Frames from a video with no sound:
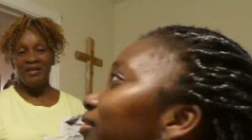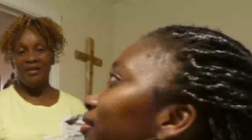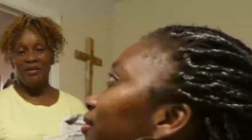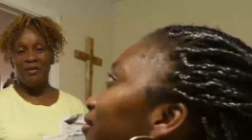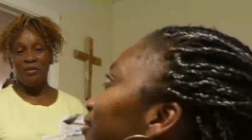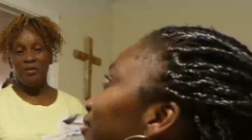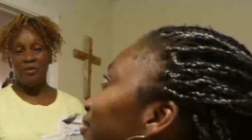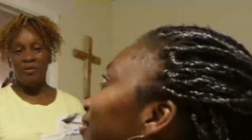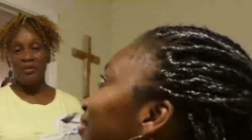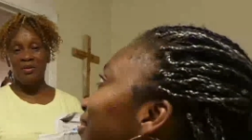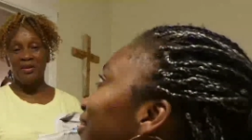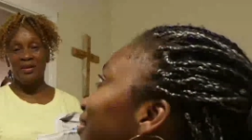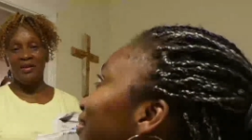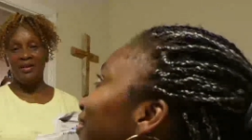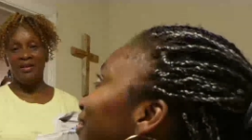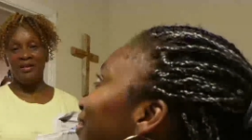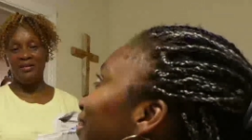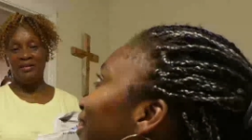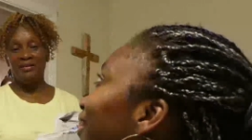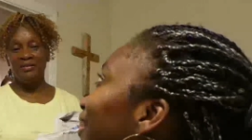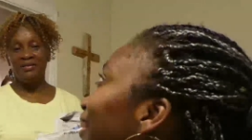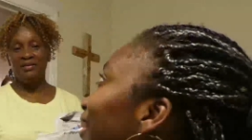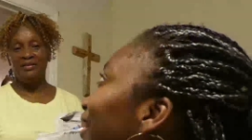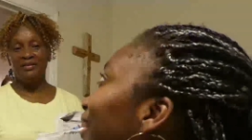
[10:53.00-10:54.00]
Oh, okay.
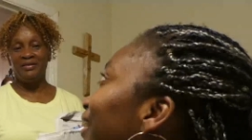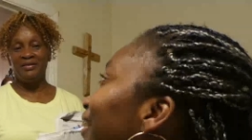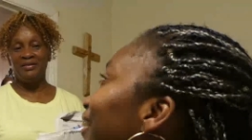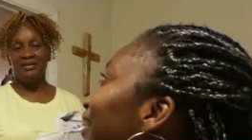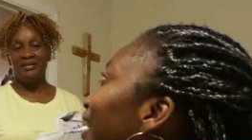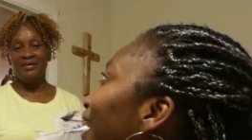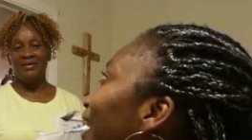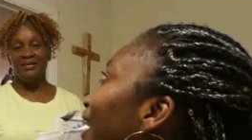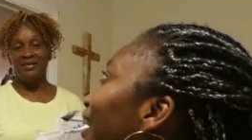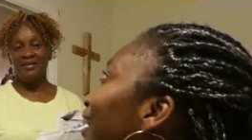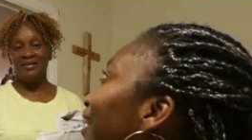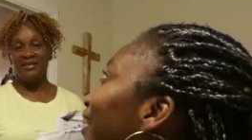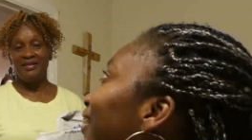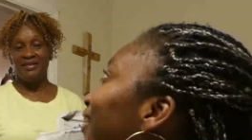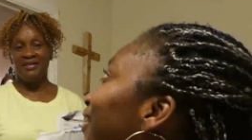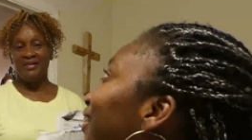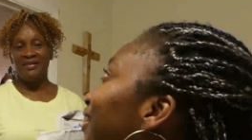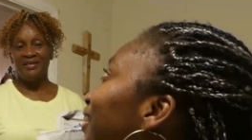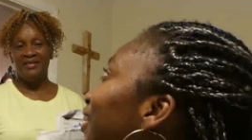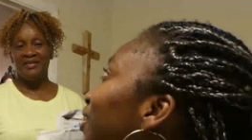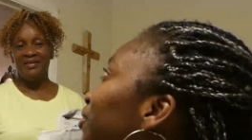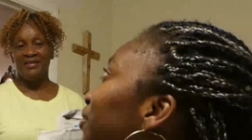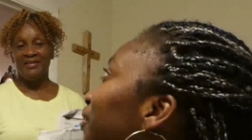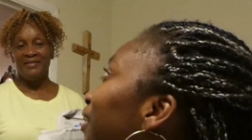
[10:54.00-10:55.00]
Yeah,
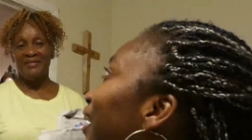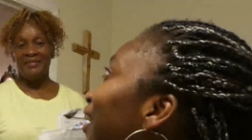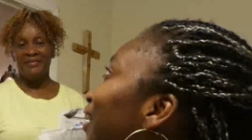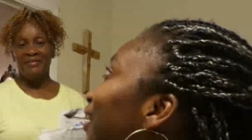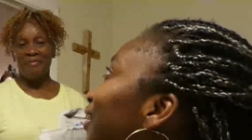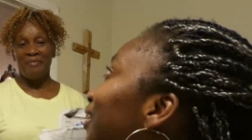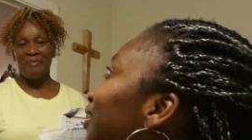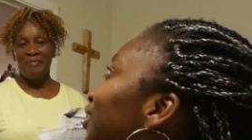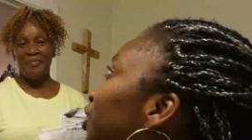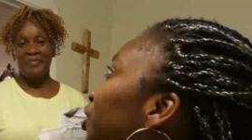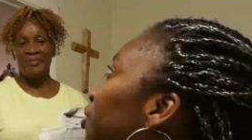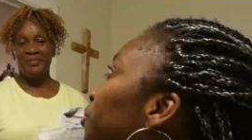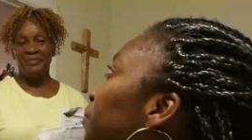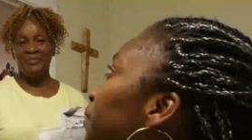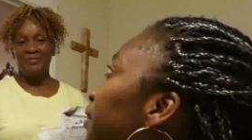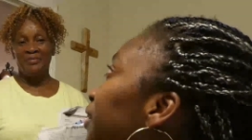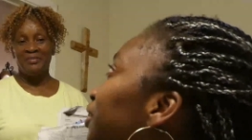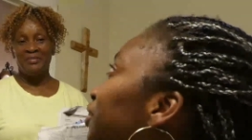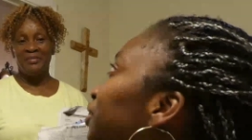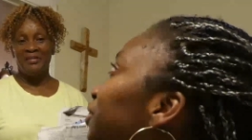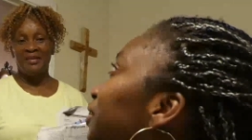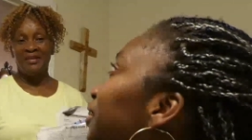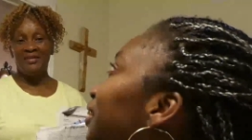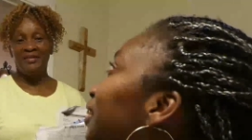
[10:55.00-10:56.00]
cause we gotta get your
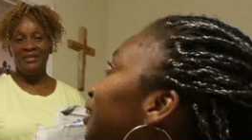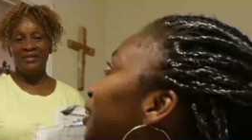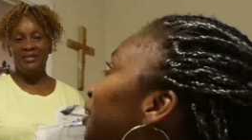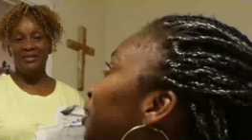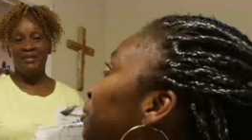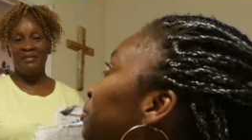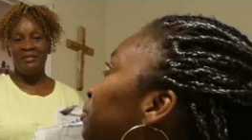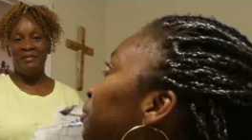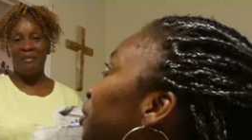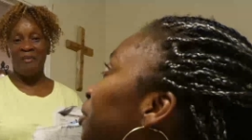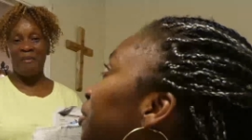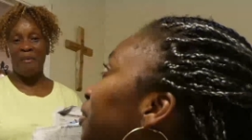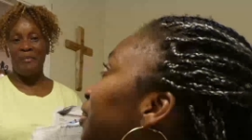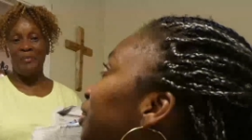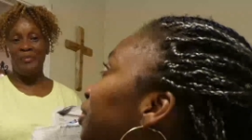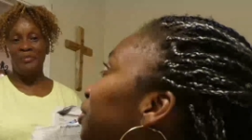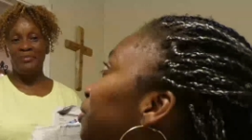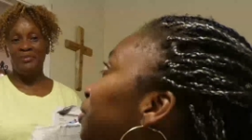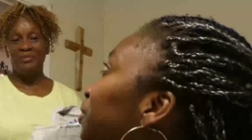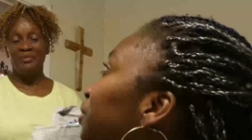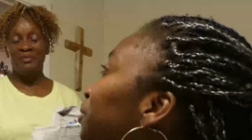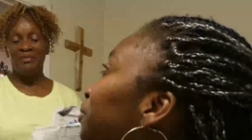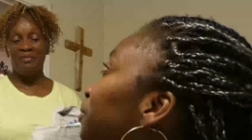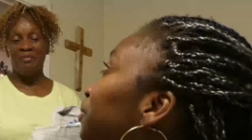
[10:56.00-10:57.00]
ministry up. we gonna get
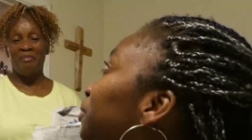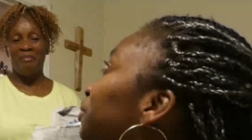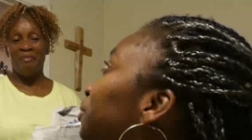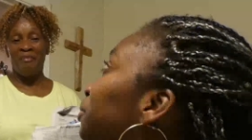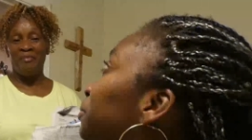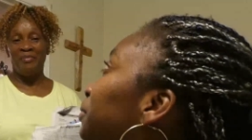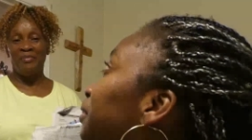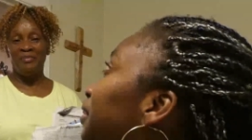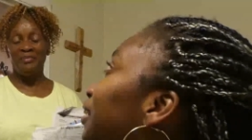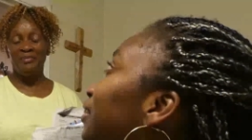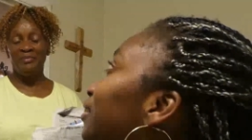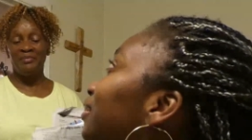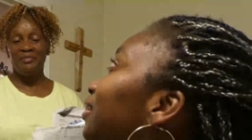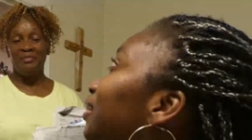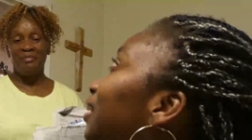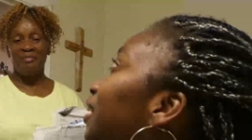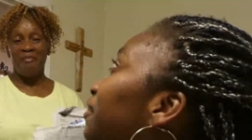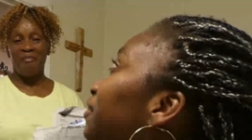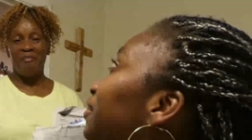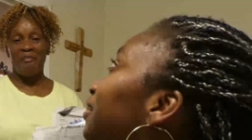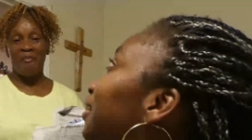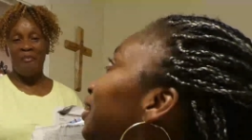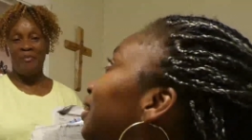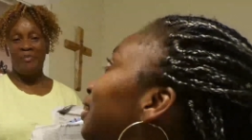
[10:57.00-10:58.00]
your YouTube channel and
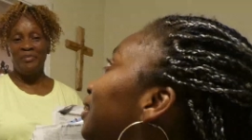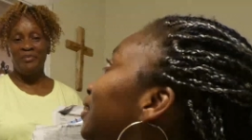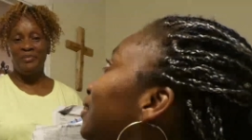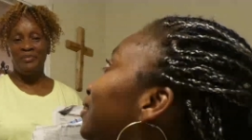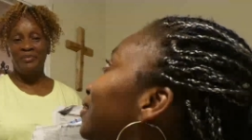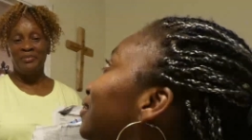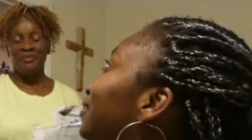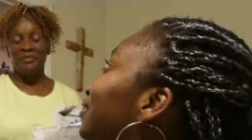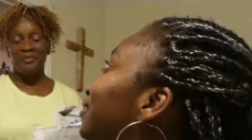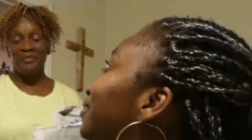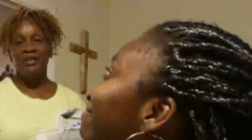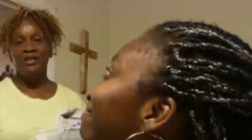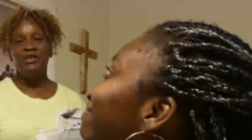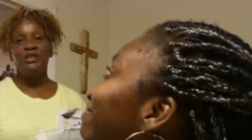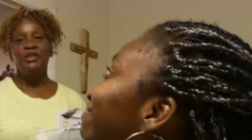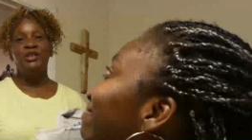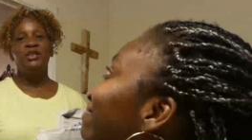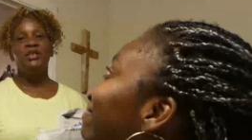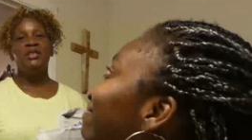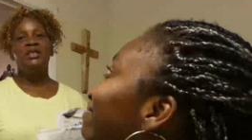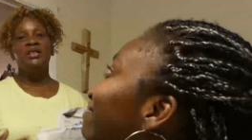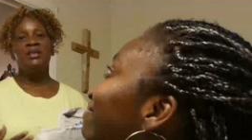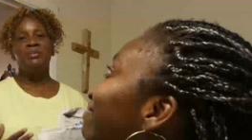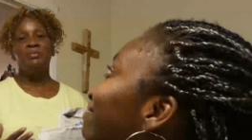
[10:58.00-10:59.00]
everything.
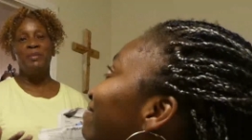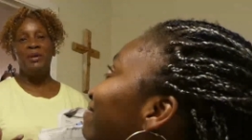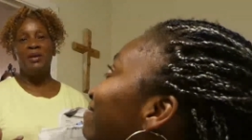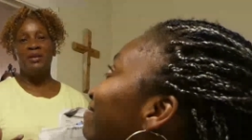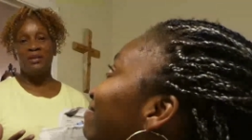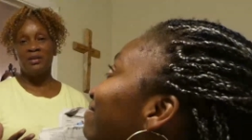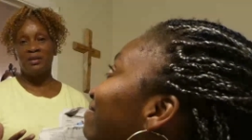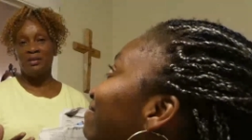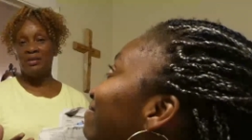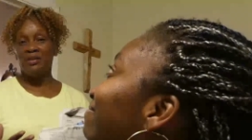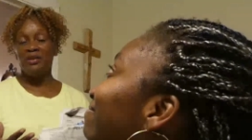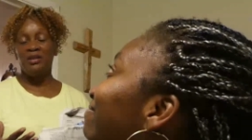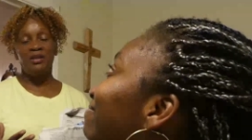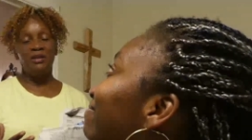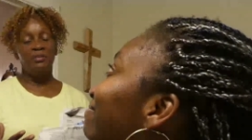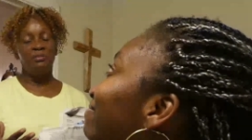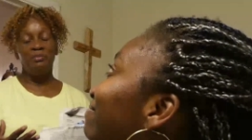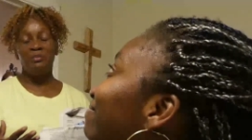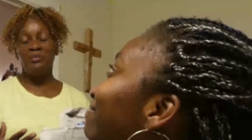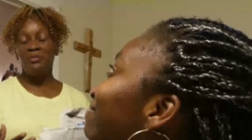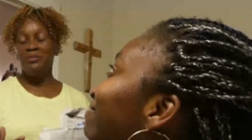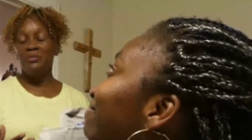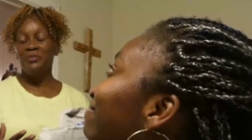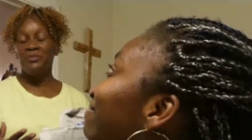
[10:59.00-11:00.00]
She's must she
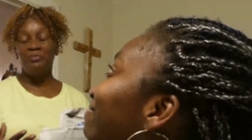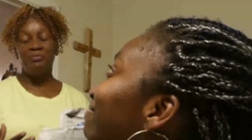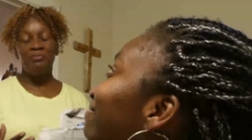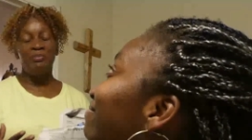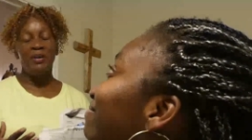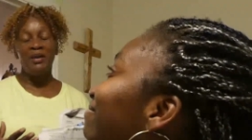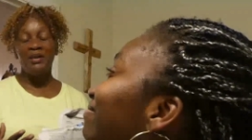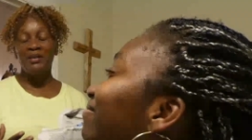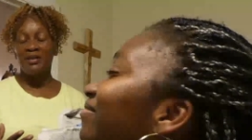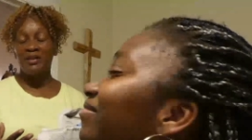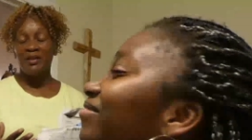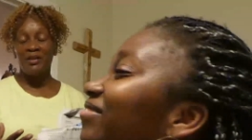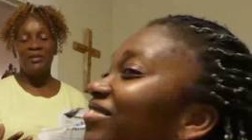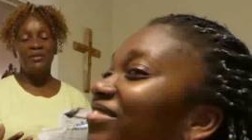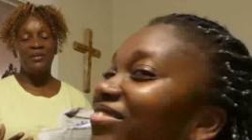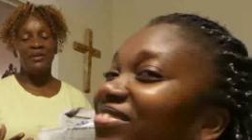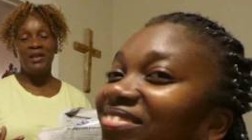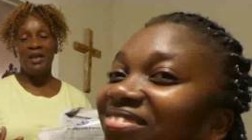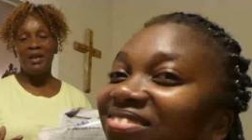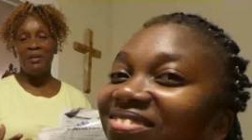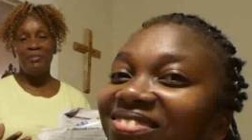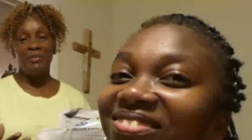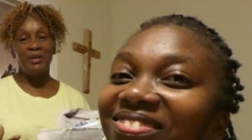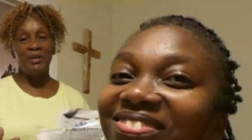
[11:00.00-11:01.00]
must gonna
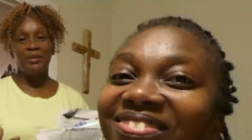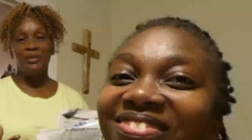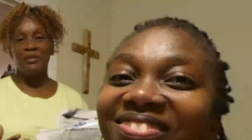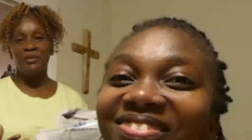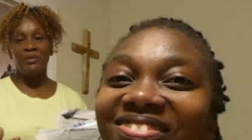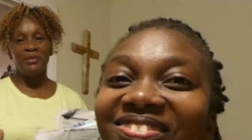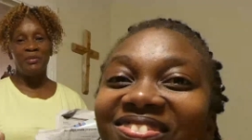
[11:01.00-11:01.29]
take me through